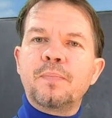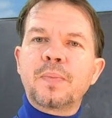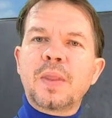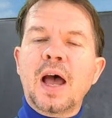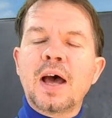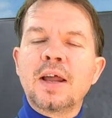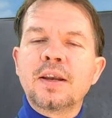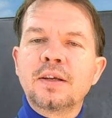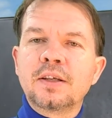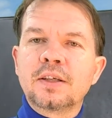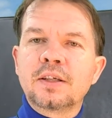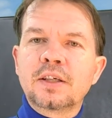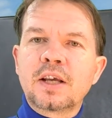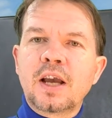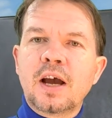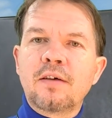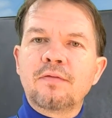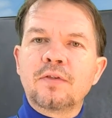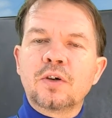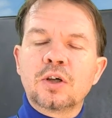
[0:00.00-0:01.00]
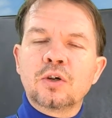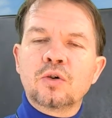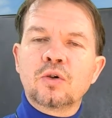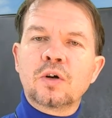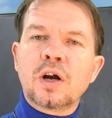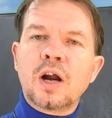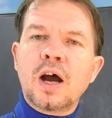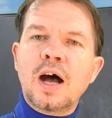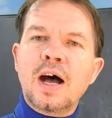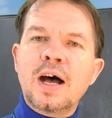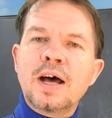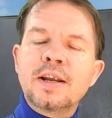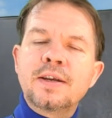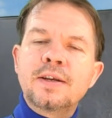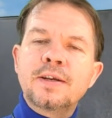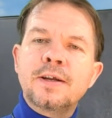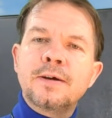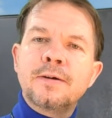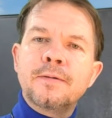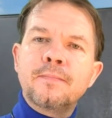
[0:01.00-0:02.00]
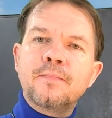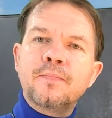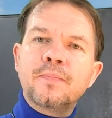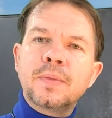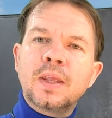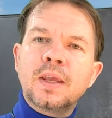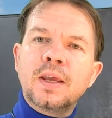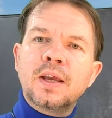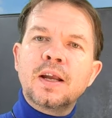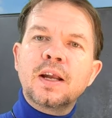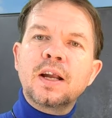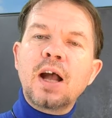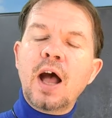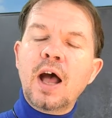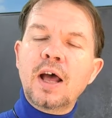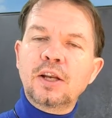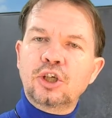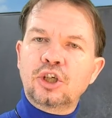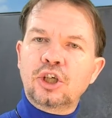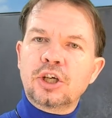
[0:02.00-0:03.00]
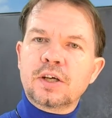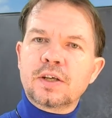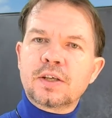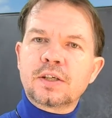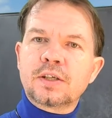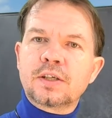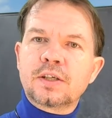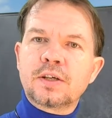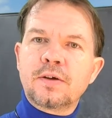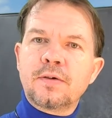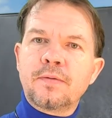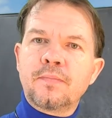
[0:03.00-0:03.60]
undiscovered or unconscious